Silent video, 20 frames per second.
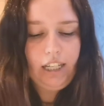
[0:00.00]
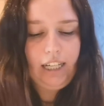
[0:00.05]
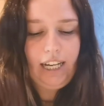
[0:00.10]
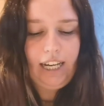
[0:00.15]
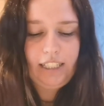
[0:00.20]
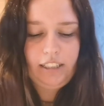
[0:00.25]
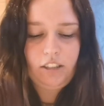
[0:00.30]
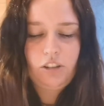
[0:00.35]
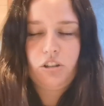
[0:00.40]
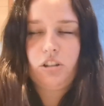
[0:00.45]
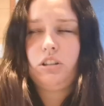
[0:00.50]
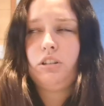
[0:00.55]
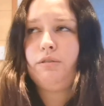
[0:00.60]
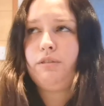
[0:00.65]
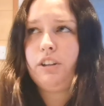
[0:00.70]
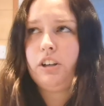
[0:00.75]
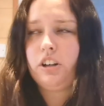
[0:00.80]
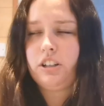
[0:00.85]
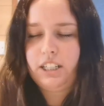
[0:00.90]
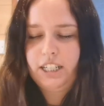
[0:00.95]
And I just love
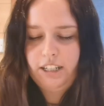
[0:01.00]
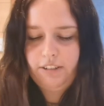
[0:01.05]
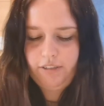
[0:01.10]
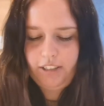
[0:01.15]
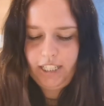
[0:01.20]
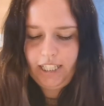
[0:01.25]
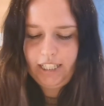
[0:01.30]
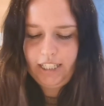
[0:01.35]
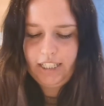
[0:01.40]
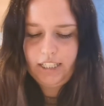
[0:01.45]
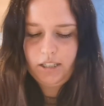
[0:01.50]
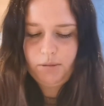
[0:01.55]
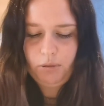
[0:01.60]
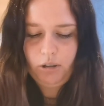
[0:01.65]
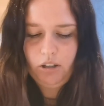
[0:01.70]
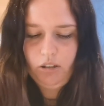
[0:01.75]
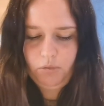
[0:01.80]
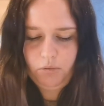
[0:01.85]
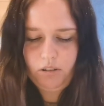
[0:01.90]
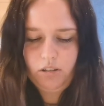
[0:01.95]
the idea of cleaning
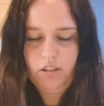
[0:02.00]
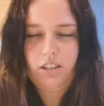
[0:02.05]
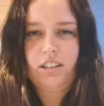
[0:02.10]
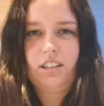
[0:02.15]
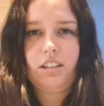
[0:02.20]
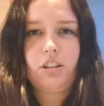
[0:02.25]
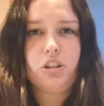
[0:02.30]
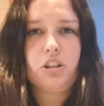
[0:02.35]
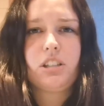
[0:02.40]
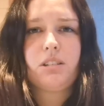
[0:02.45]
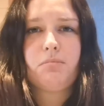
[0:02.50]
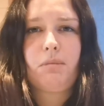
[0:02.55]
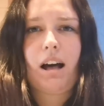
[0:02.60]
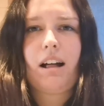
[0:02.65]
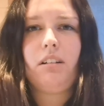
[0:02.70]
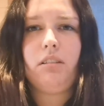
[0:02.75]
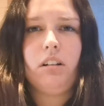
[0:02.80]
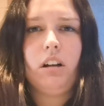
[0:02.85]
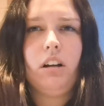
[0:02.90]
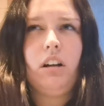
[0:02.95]
inspired ones because they just
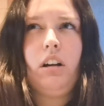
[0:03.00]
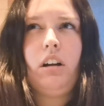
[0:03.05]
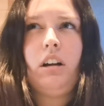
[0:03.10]
smell